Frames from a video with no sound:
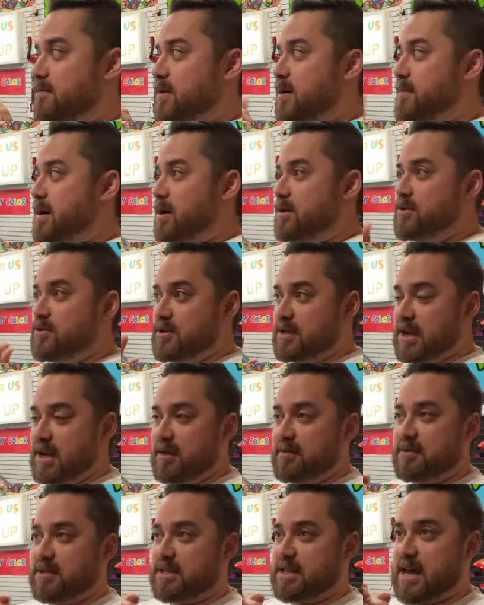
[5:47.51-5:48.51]
about new
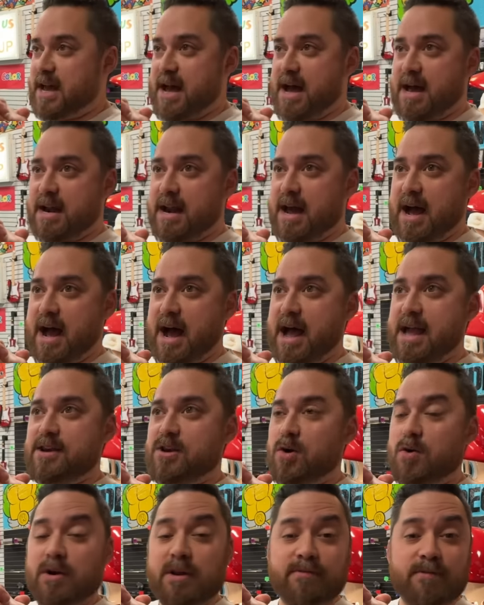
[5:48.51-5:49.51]
games that I
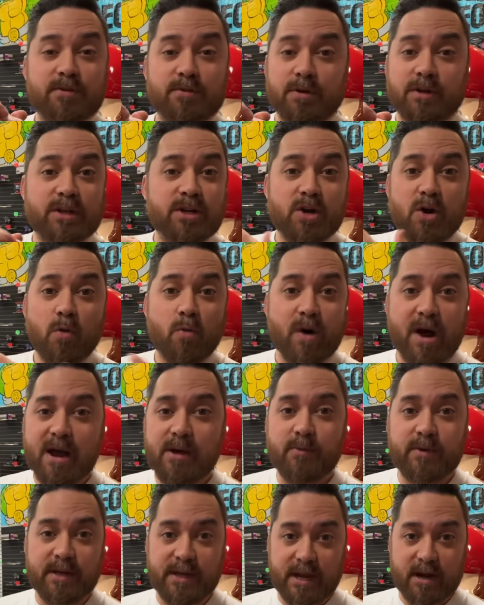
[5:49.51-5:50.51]
don't even really know why
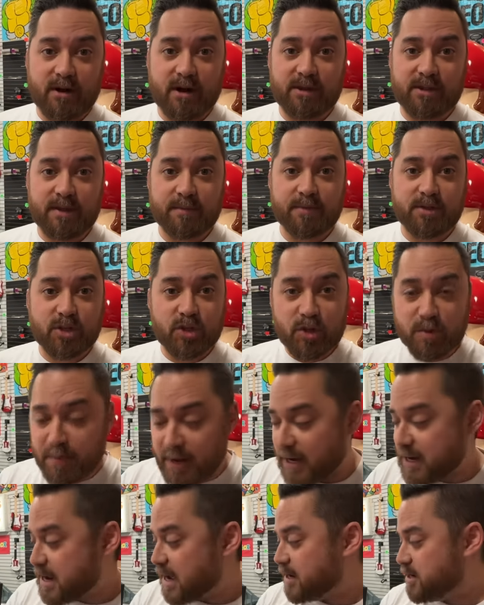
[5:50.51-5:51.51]
we carry them. So you
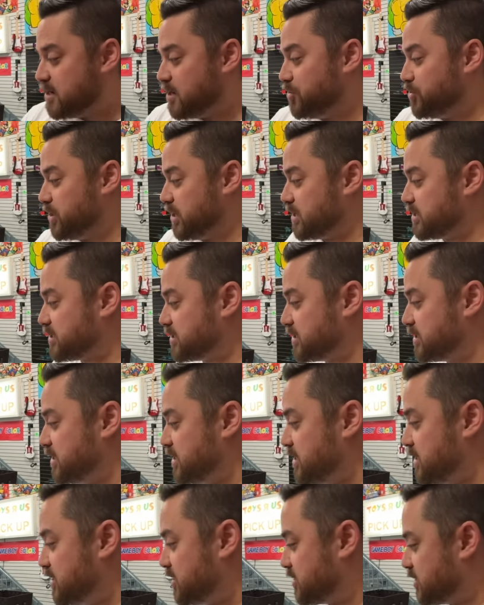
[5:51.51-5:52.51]
may not know this.
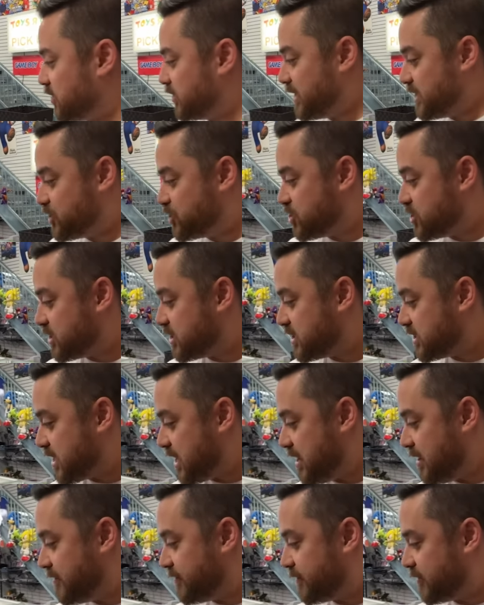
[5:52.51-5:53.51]
So let's just
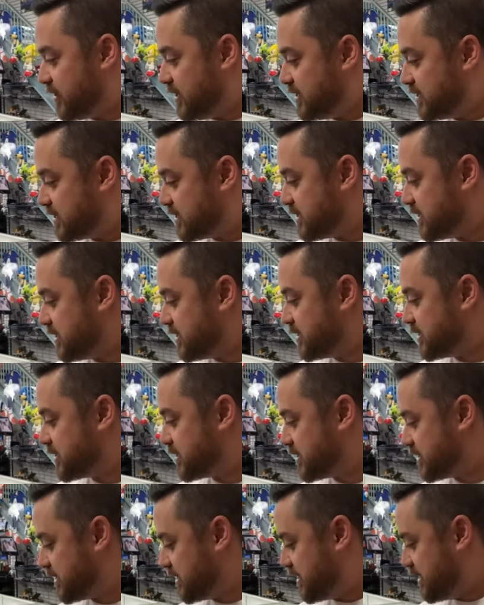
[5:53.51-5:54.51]
take, for
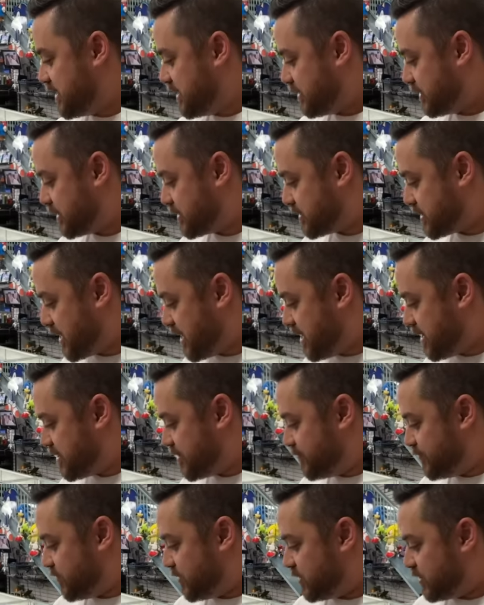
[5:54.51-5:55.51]
instance, let's take
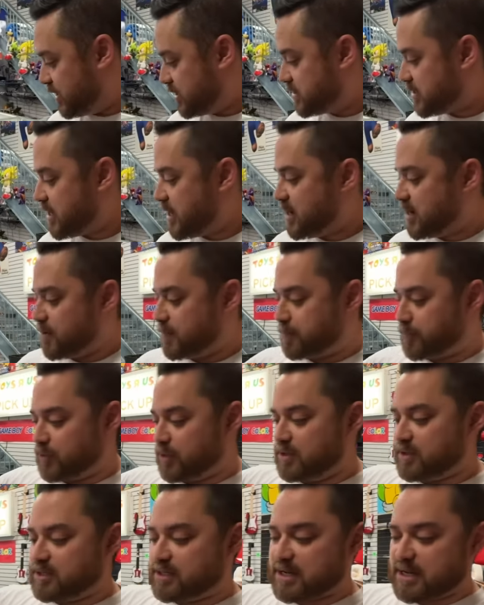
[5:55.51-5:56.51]
let's take
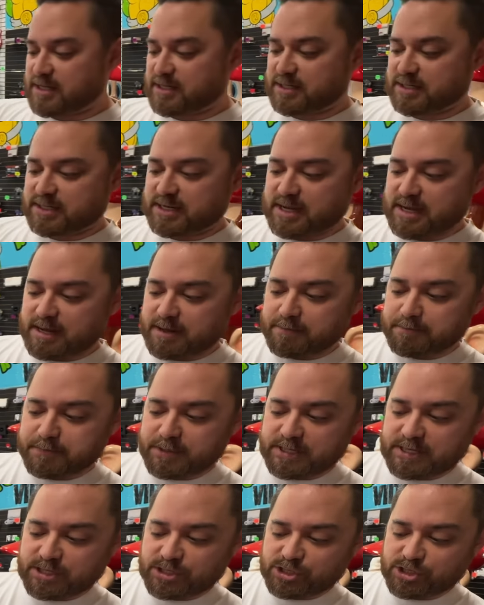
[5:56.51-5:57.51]
Princess
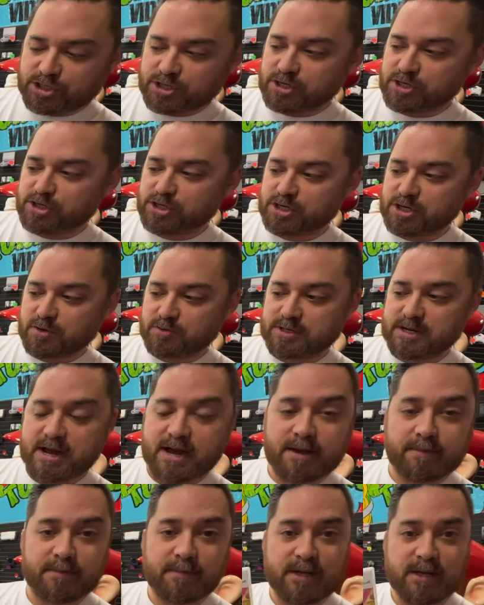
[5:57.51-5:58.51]
Peach
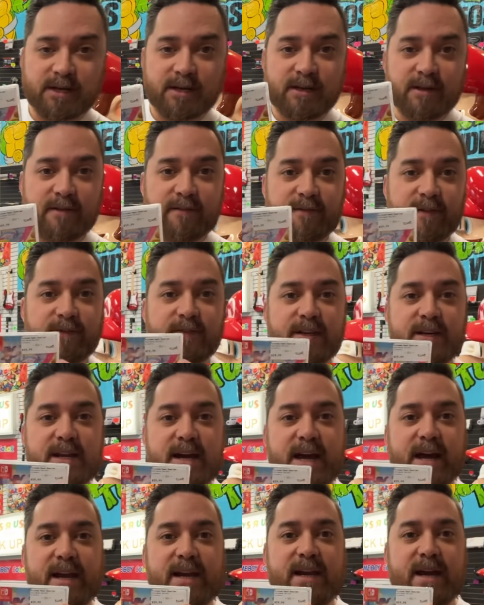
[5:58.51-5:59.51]
Showtime,
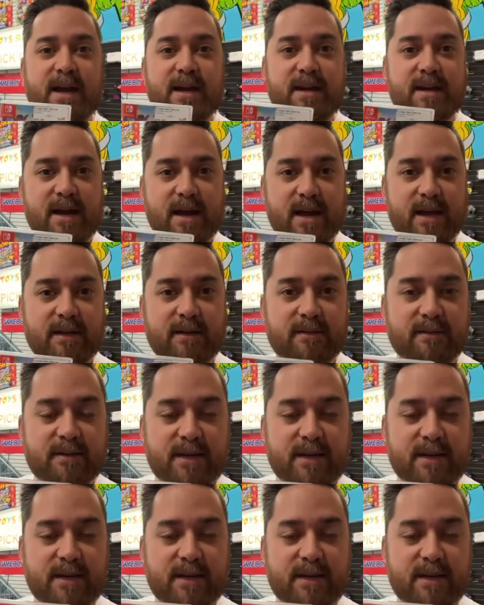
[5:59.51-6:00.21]
$59.99.